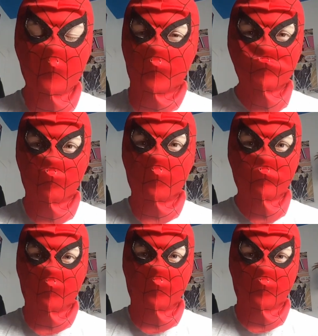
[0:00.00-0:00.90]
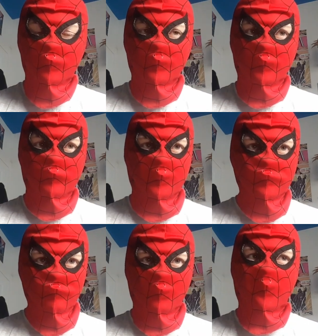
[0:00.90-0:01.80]
it's really, really intuitive, and
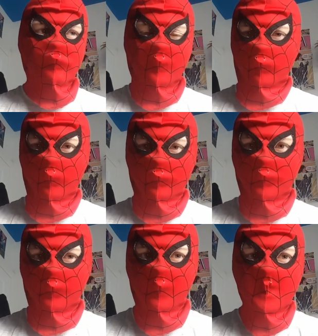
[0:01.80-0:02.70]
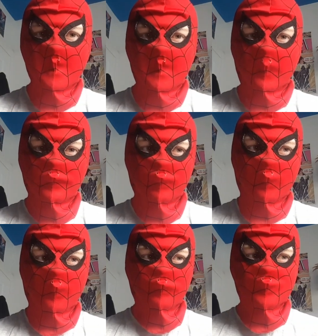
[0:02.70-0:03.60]
it's really, really well done. And then
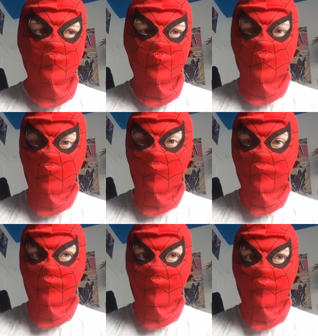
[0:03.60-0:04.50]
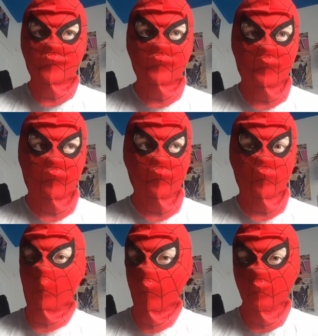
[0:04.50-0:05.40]
when it comes into the second act, now you
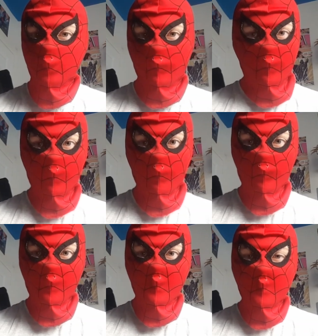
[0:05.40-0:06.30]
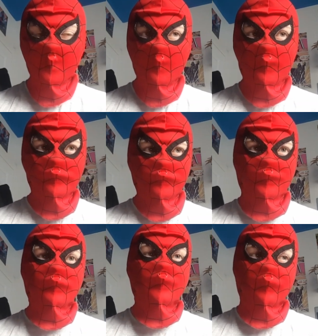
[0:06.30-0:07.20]
know what's going on, and
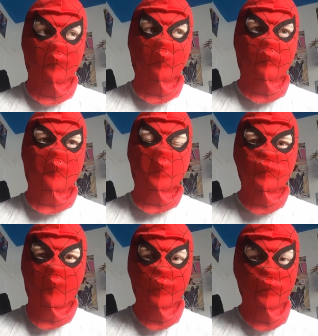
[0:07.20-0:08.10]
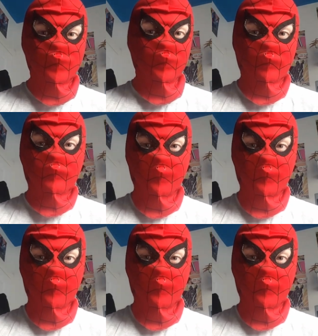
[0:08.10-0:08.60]
the film expects you to